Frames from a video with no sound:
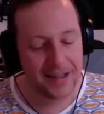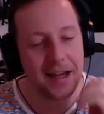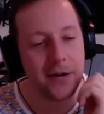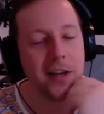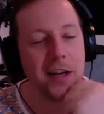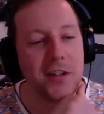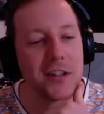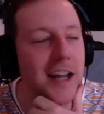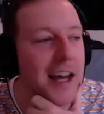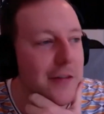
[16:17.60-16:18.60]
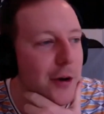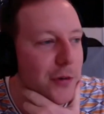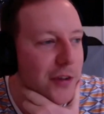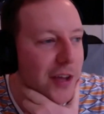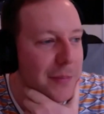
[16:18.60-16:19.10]
I was actually kind of
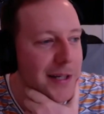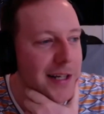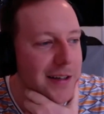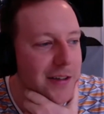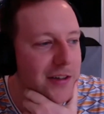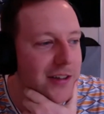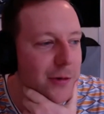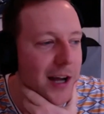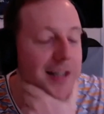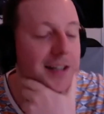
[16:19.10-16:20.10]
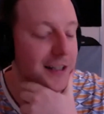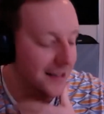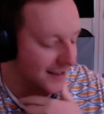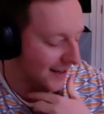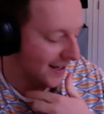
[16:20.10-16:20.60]
upset because I
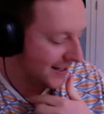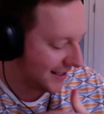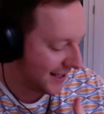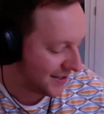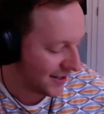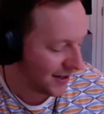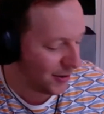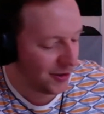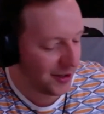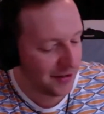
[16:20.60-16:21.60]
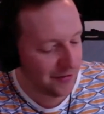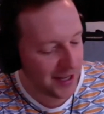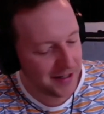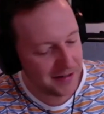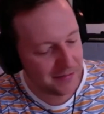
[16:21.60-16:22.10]
didn't get to go to the
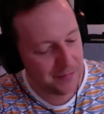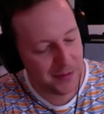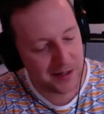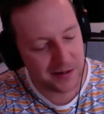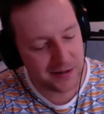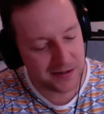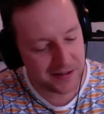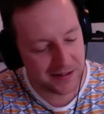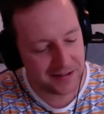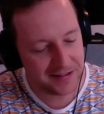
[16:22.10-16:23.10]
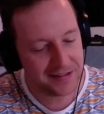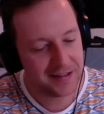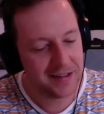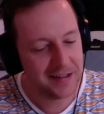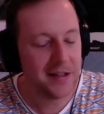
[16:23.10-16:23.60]
event because
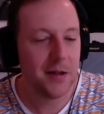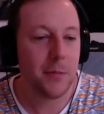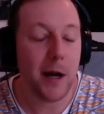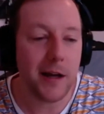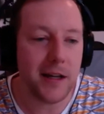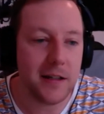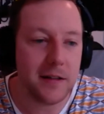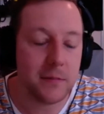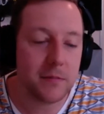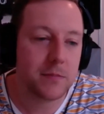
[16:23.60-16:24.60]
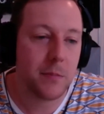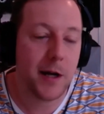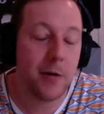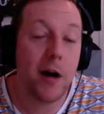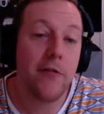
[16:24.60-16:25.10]
my
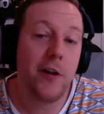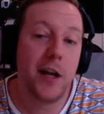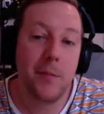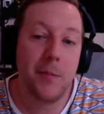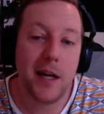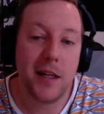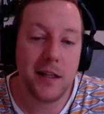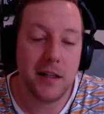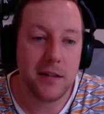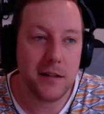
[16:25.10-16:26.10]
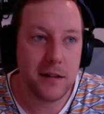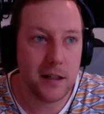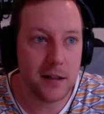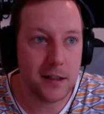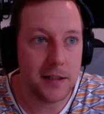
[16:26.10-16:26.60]
wife and I met in
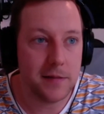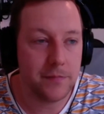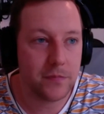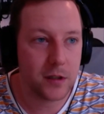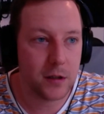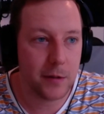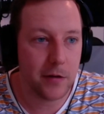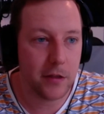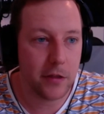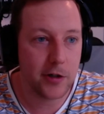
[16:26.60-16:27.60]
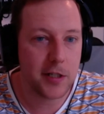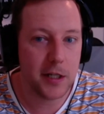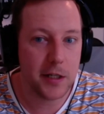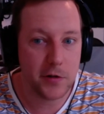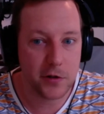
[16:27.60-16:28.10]
Italy about
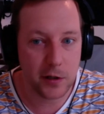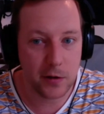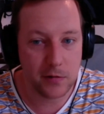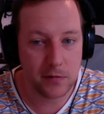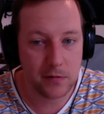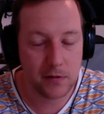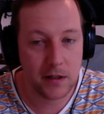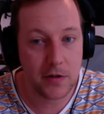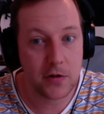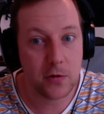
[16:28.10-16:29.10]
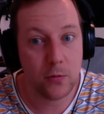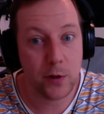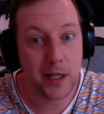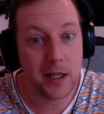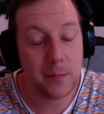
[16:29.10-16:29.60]
13 years ago. And so
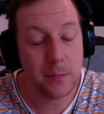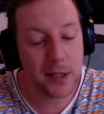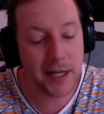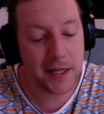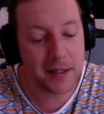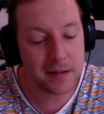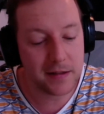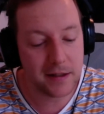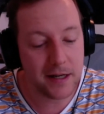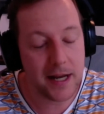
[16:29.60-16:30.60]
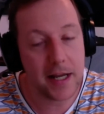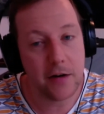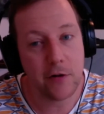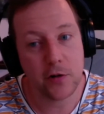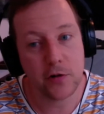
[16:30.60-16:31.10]
we had planned an
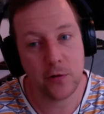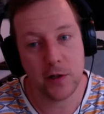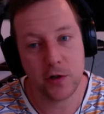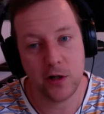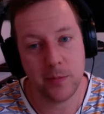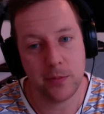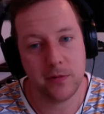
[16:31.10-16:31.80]
anniversary trip